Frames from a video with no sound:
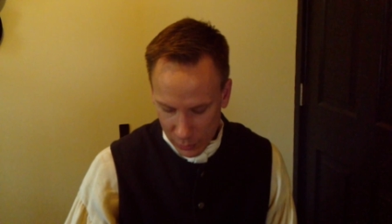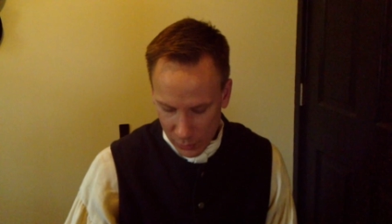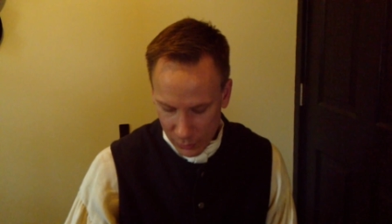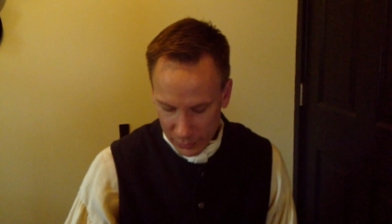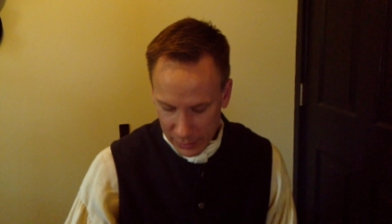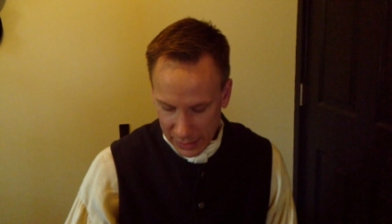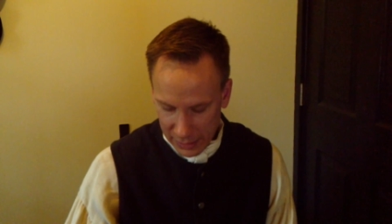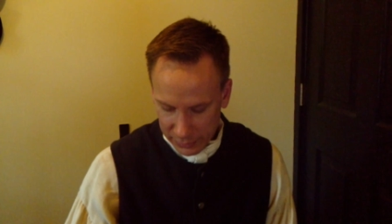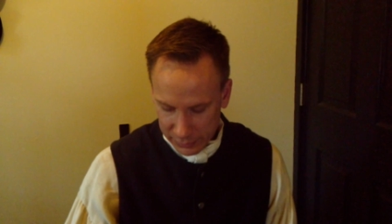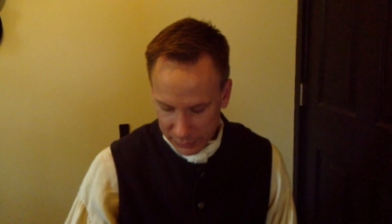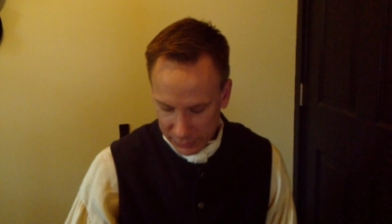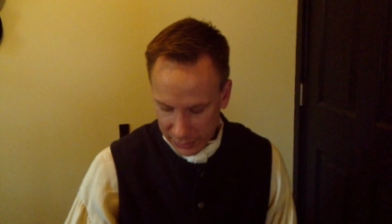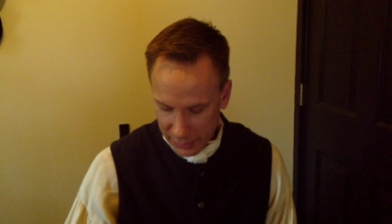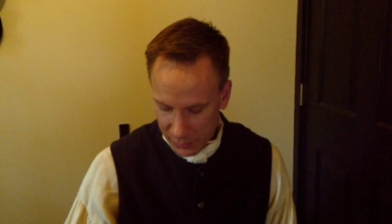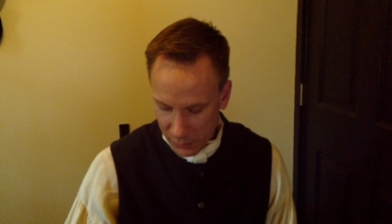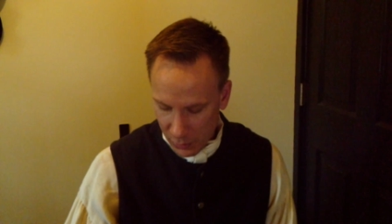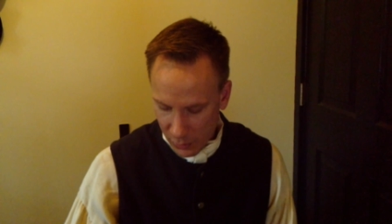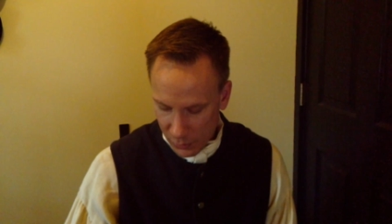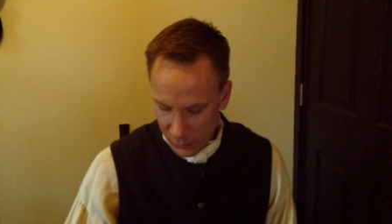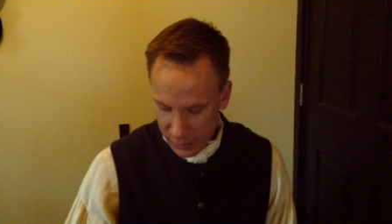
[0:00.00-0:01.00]
all
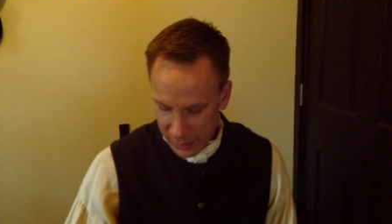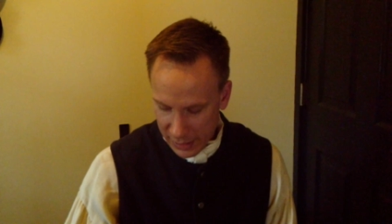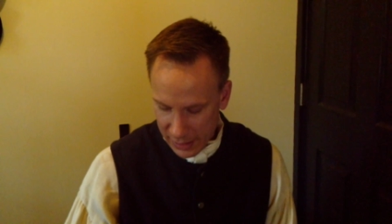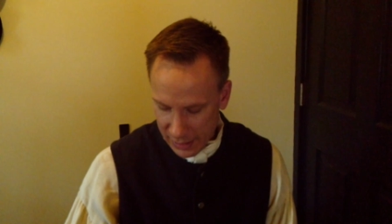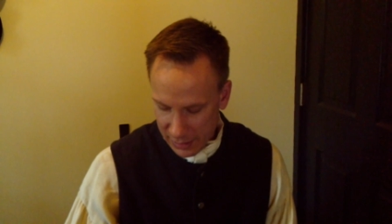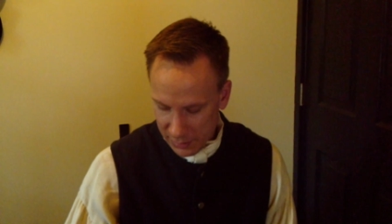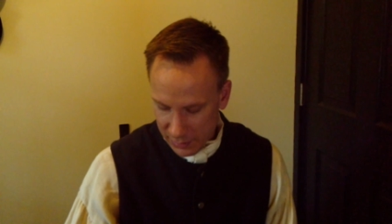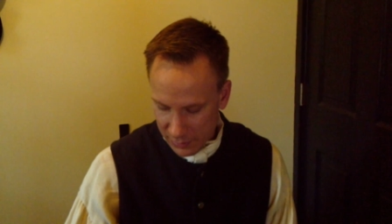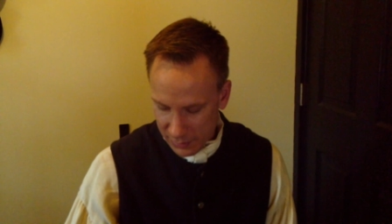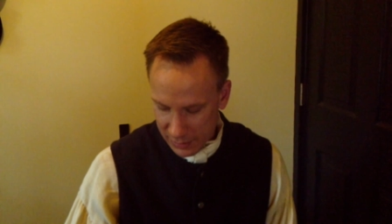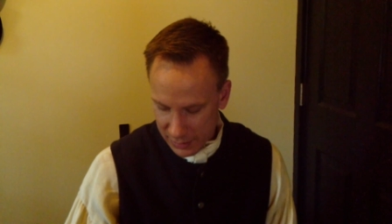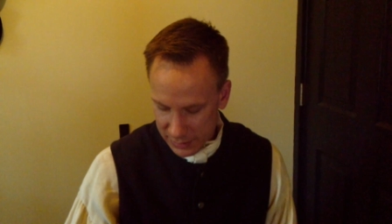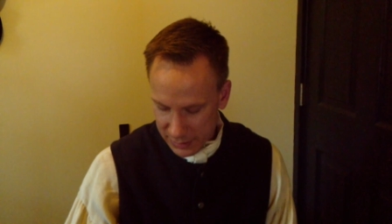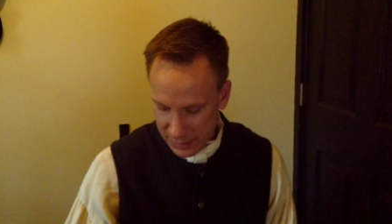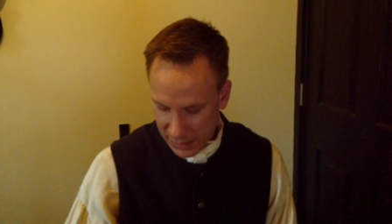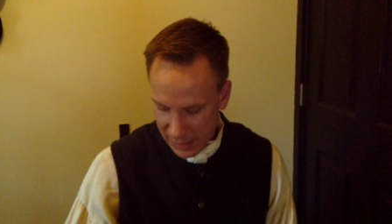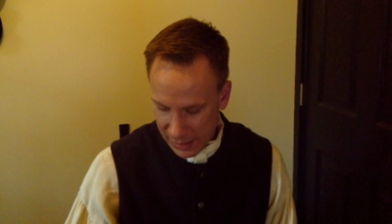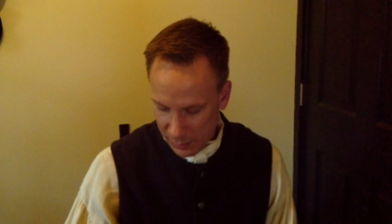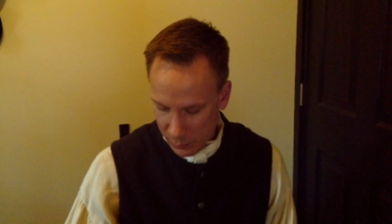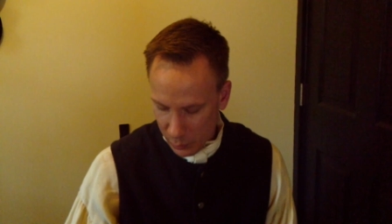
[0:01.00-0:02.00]
naturally grown together in his
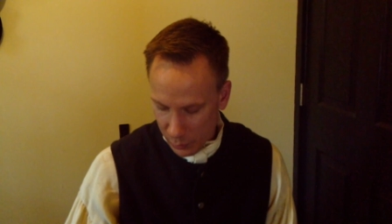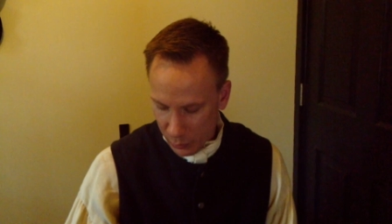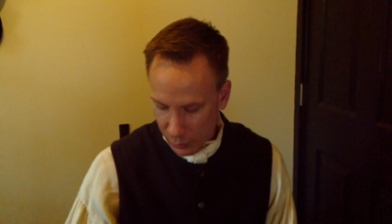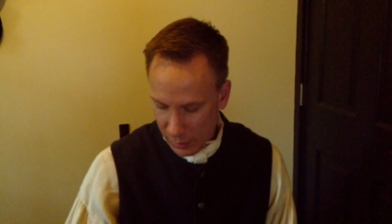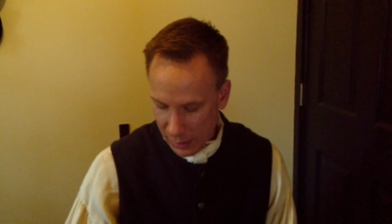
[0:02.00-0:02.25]
head with